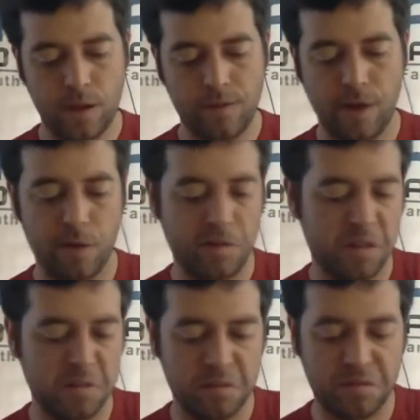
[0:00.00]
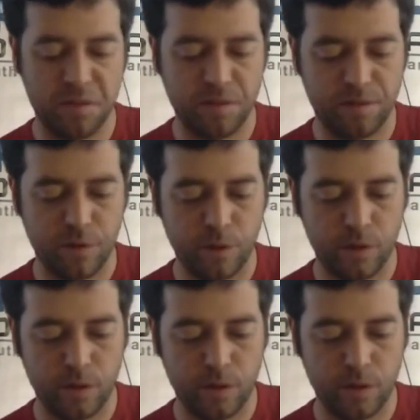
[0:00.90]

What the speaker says: I'm fine with them if you're